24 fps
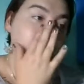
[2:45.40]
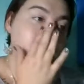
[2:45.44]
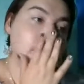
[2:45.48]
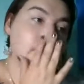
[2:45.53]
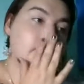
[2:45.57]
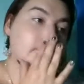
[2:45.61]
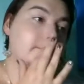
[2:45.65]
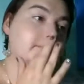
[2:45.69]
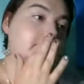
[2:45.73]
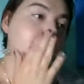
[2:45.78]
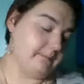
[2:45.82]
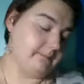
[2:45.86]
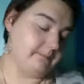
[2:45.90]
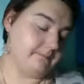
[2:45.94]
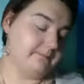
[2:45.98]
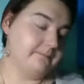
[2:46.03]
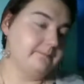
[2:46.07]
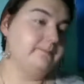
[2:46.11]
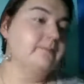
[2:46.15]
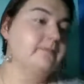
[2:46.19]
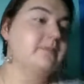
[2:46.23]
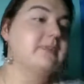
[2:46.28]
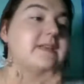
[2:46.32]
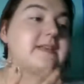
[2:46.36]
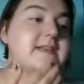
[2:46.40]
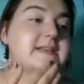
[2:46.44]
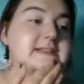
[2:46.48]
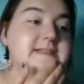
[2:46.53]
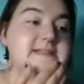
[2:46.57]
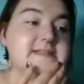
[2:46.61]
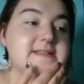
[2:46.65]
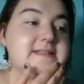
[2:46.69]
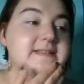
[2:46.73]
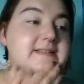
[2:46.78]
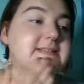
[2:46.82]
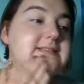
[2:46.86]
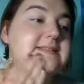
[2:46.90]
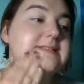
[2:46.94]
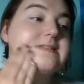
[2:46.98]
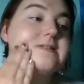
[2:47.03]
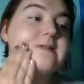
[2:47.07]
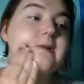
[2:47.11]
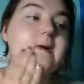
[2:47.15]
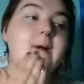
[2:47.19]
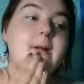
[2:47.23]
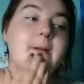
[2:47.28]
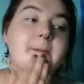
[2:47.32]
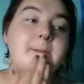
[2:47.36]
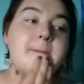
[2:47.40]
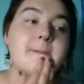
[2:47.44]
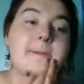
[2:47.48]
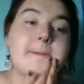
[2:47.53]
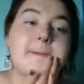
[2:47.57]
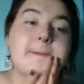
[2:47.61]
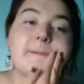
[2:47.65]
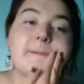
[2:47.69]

All right. So this is on.